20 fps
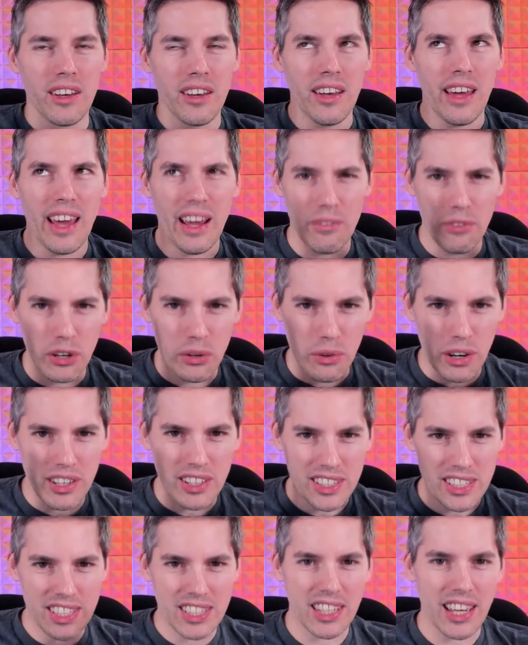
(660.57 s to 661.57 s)
everyone
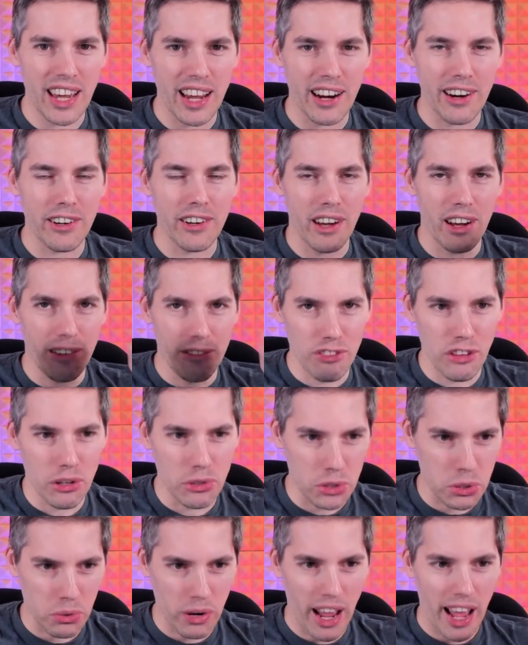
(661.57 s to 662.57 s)
is scared of
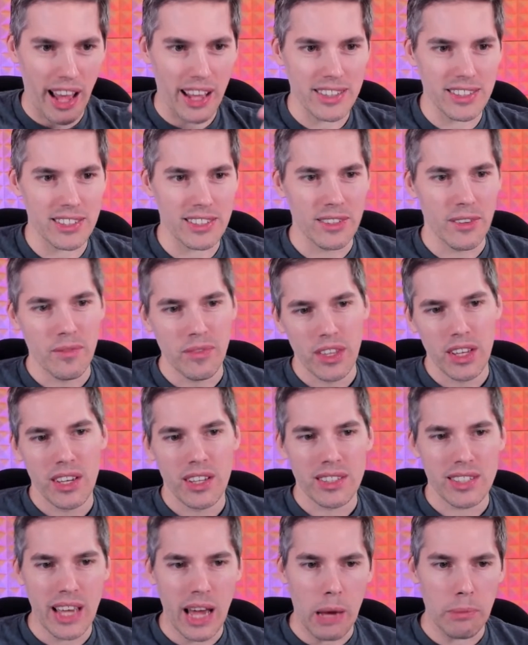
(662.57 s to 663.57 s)
those rats.
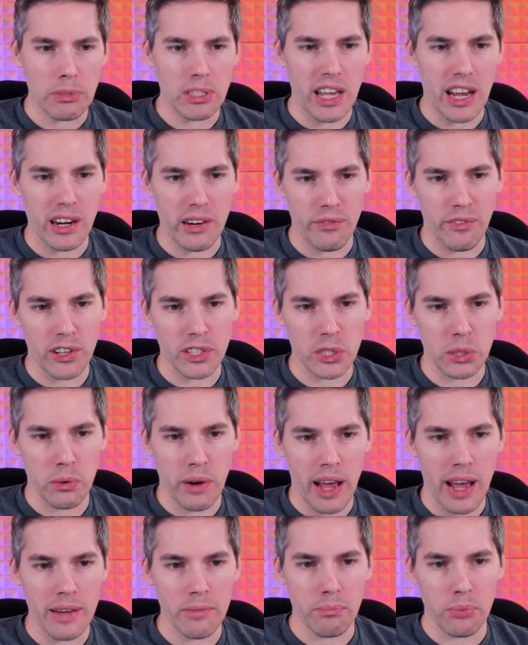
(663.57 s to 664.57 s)
Tap, sacrifice a
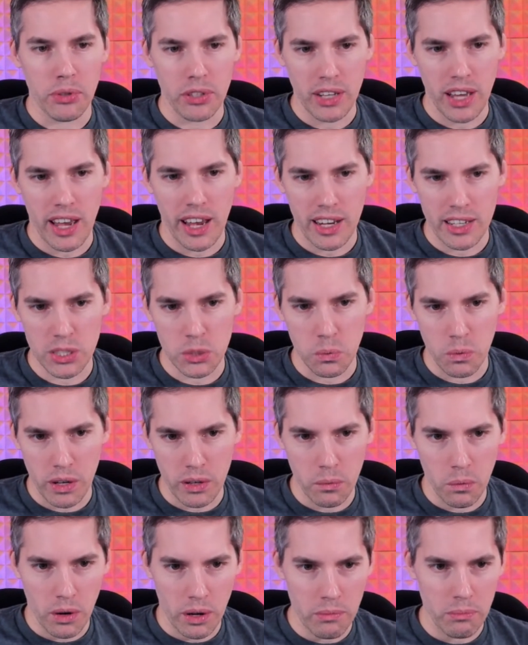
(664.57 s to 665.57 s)
rat, put X
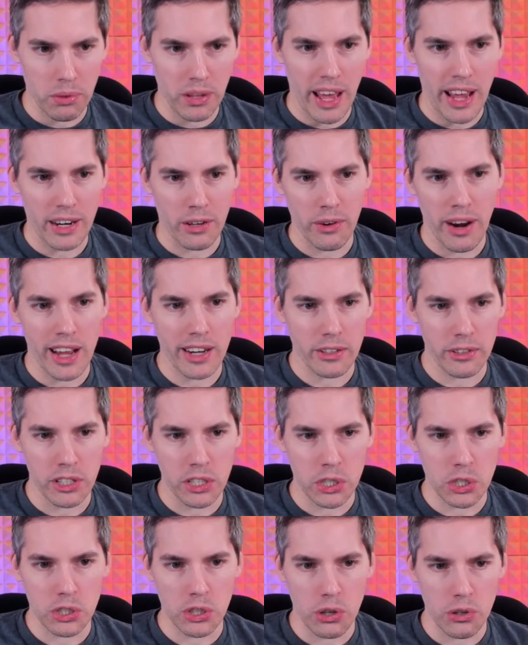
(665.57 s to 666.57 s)
one one black rat
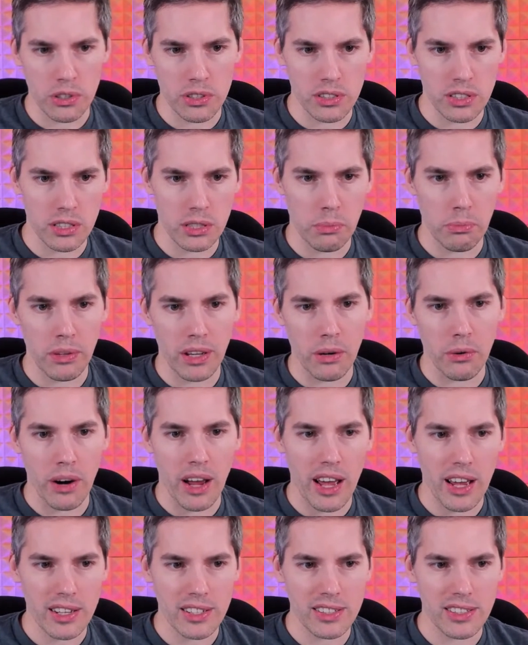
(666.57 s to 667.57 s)
creature tokens into play, where
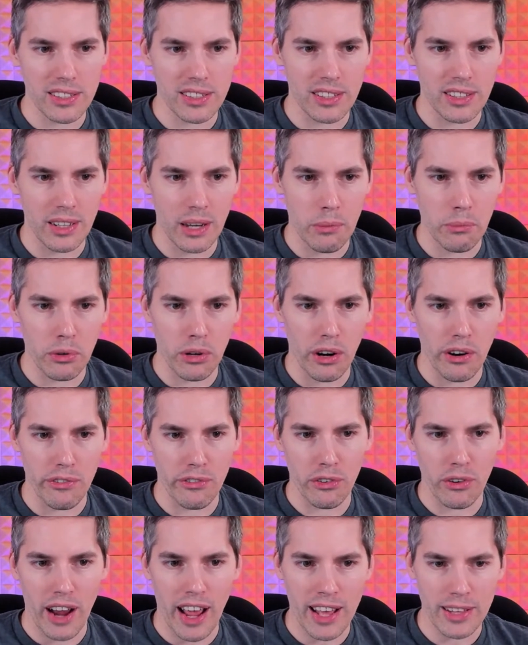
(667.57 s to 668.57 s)
X is the number
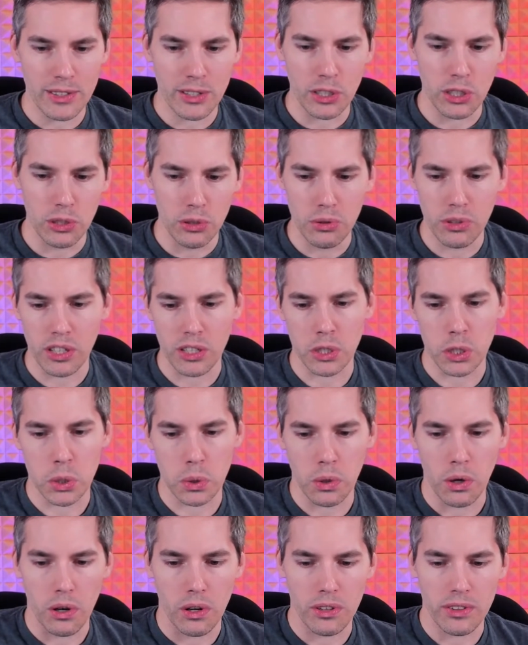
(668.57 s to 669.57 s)
of rats you
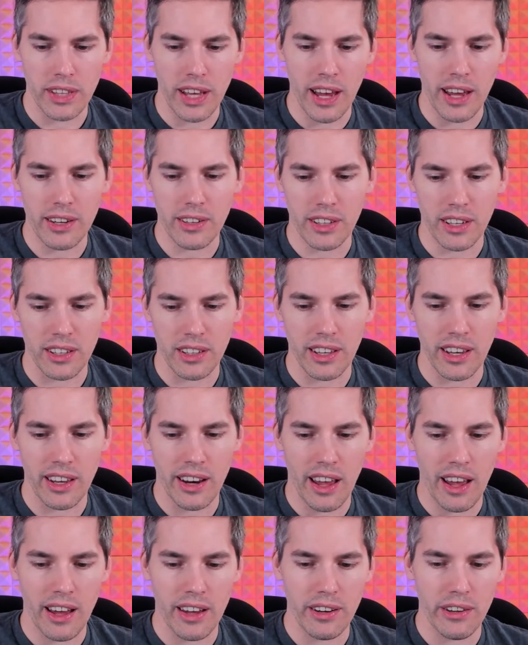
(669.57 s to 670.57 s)
control. That can
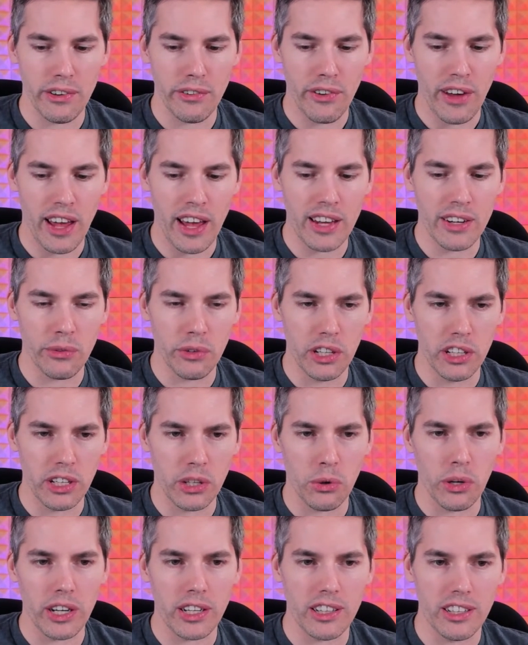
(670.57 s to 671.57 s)
get out of hand really
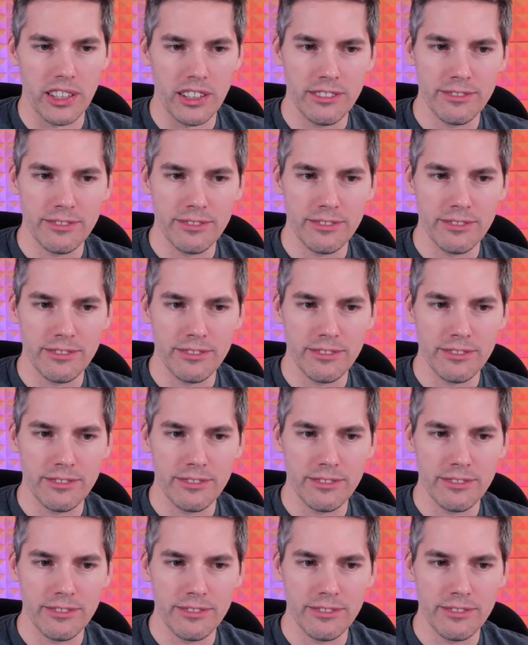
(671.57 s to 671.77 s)
quickly.